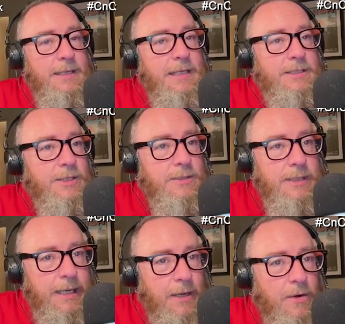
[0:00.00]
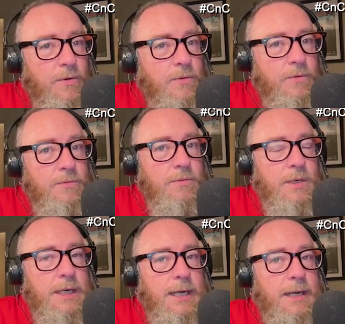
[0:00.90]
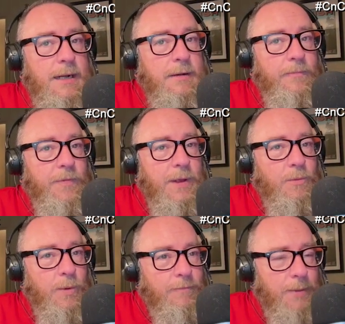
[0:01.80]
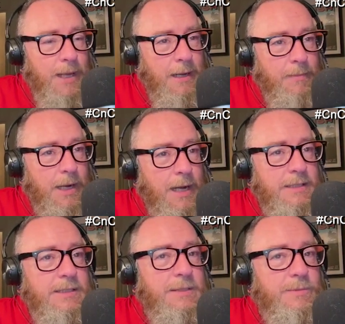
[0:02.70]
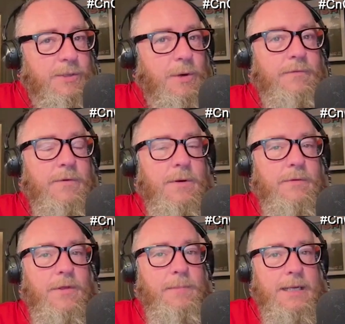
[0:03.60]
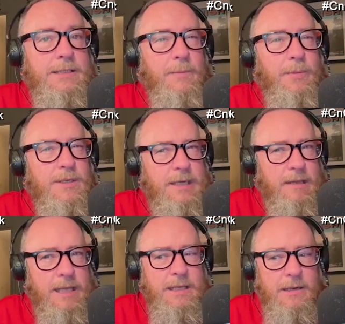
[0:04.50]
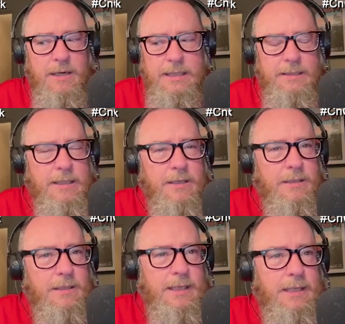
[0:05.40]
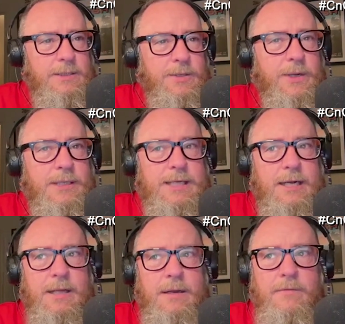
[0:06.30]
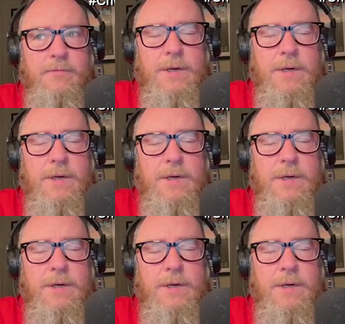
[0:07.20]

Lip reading: the Toledo that we've become accustomed to over the past couple of years. I think they're at 2 consecutive